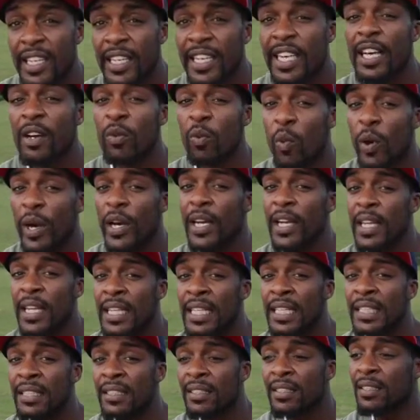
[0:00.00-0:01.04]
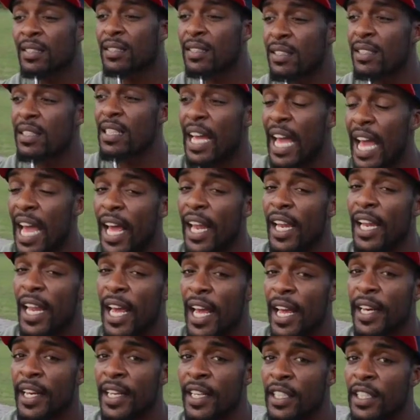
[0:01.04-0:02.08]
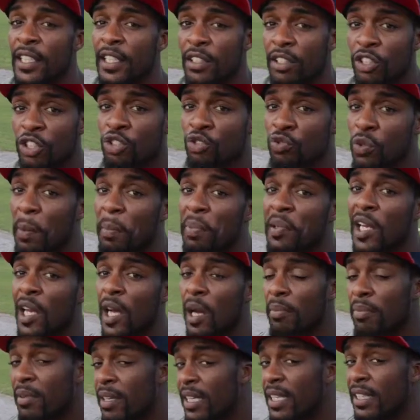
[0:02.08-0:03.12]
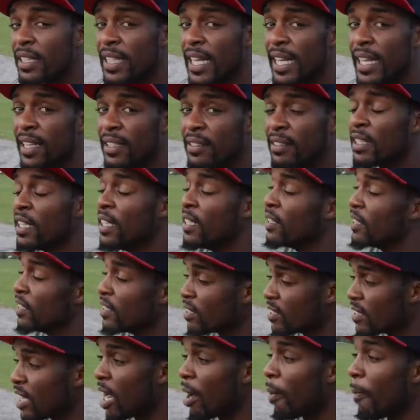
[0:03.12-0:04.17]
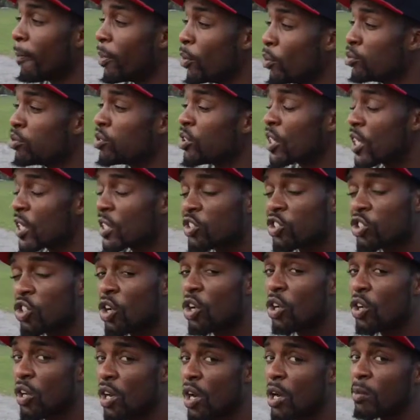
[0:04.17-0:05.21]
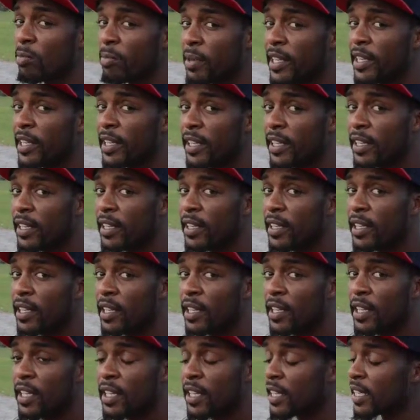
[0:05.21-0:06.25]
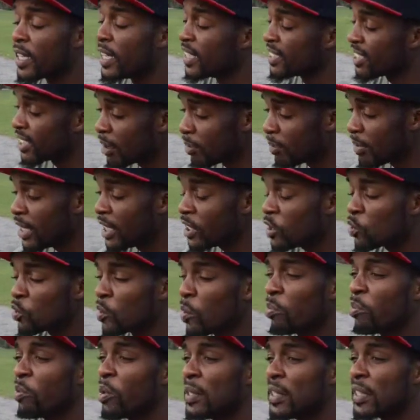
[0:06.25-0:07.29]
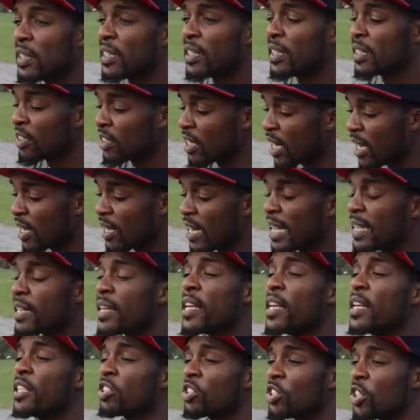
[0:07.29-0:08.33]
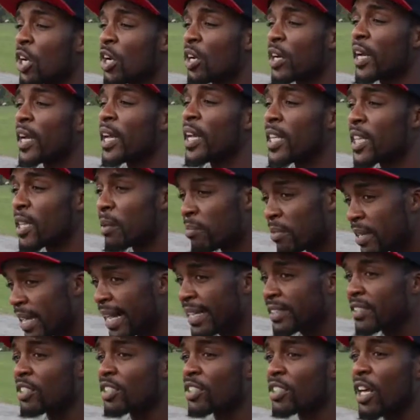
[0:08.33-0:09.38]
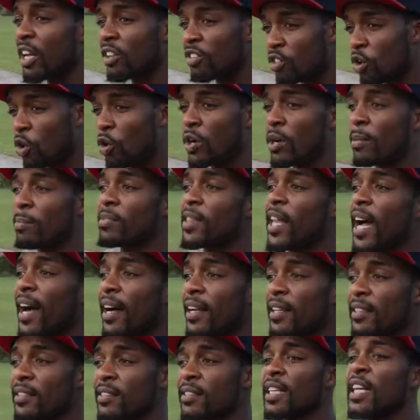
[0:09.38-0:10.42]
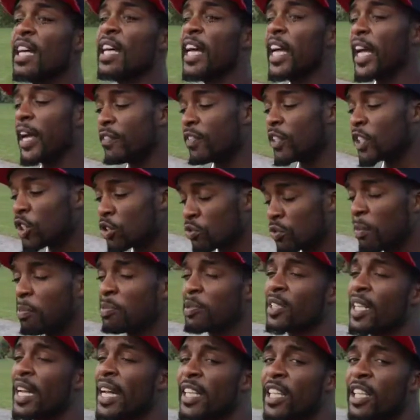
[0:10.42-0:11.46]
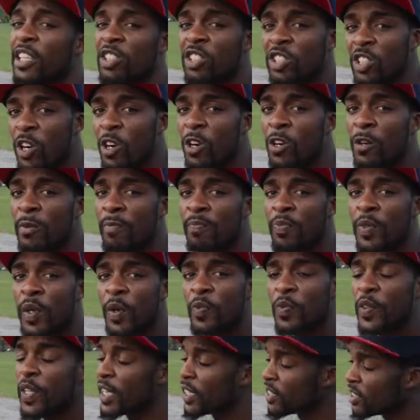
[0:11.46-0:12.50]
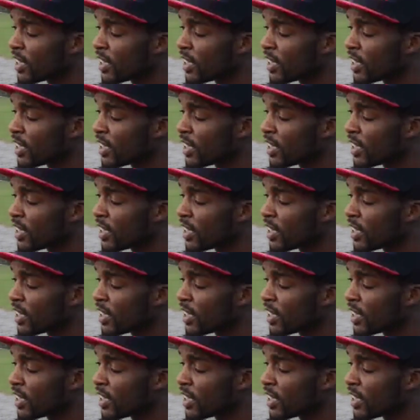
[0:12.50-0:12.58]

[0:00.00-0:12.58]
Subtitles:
get one of these Atlanta strip club DJs to start boosting your song up in there. Get some of these strippers to start liking your song, and get them cats to start throwing them dollars. If the strippers like your song, then the